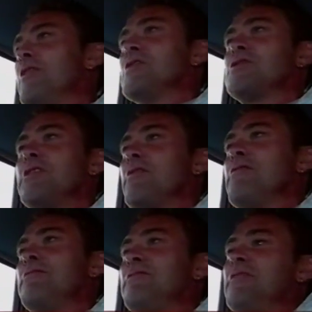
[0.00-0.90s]
version of a
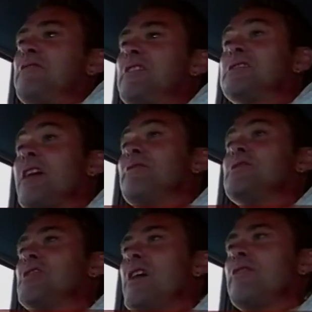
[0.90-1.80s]

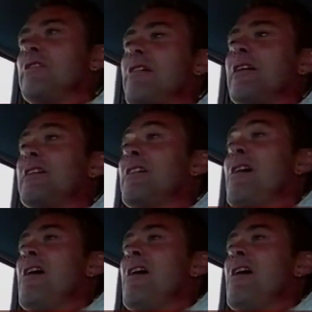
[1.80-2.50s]
57 Chevy, really.